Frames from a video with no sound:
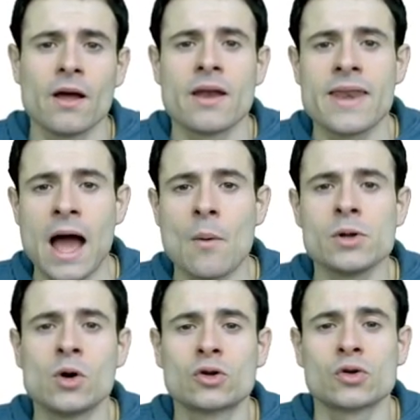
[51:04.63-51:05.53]
Now, when you
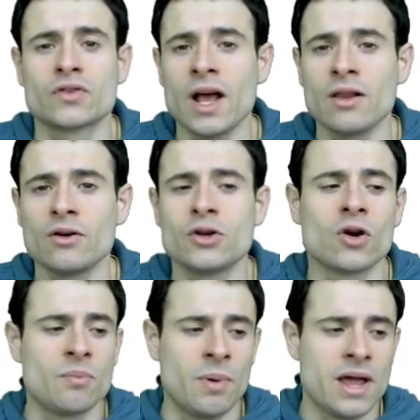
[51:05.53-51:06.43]
go to a tailor, you're
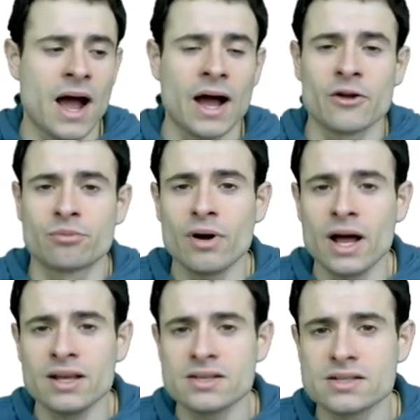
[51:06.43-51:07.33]
going to pay a higher
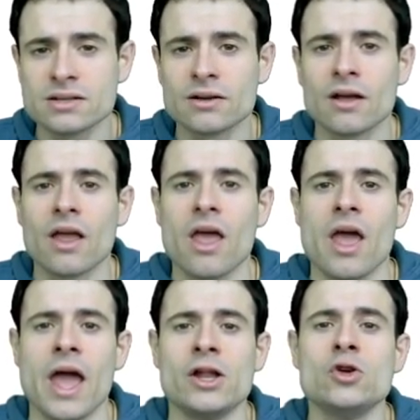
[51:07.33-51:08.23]
price
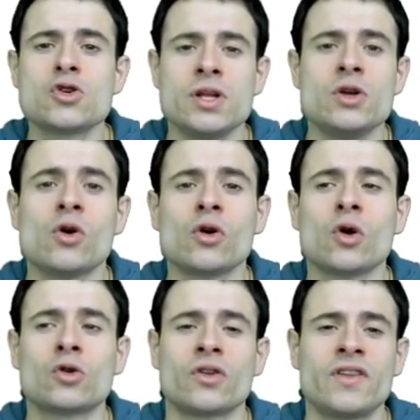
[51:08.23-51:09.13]
and usually you're going to go
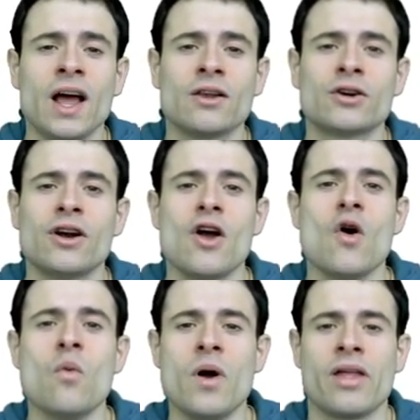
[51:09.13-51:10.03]
to a tailor
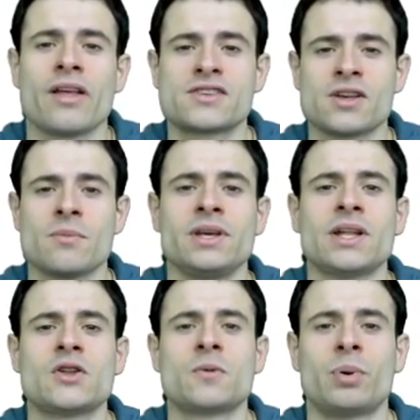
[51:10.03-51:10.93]
with something
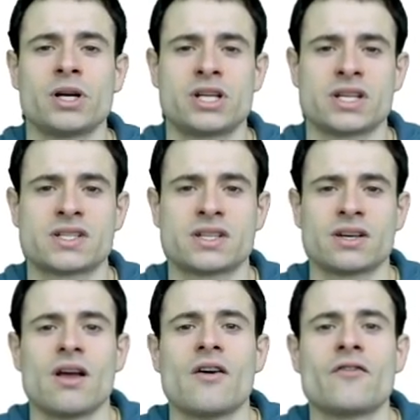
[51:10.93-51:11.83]
that you purchased
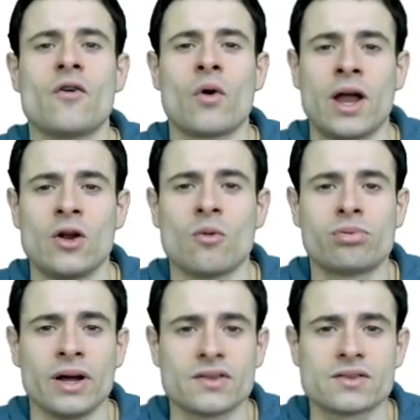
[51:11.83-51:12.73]
for a low
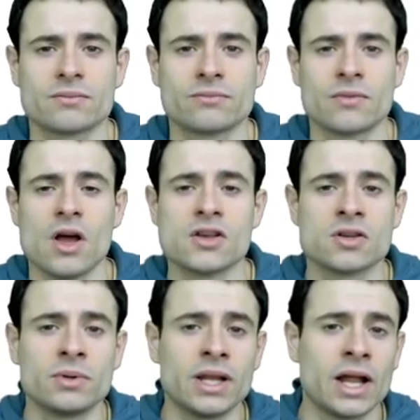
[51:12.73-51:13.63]
price.
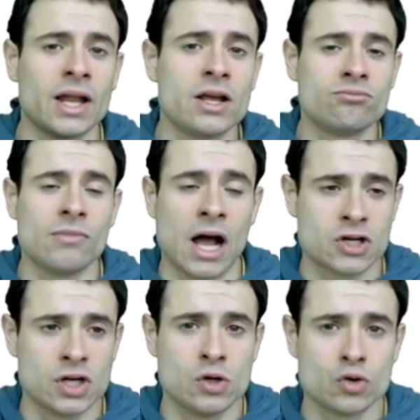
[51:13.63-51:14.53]
Something that I
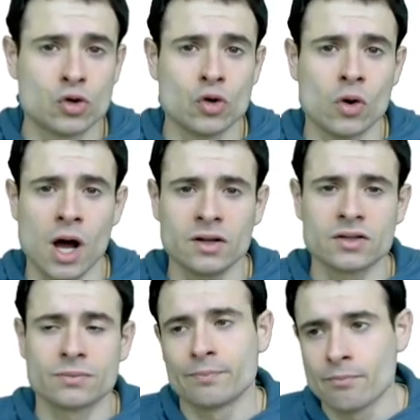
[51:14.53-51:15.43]
actually used to do a lot
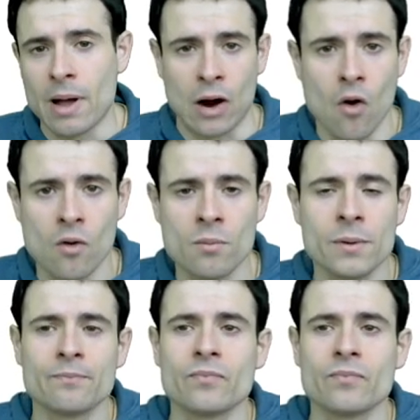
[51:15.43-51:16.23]
back home.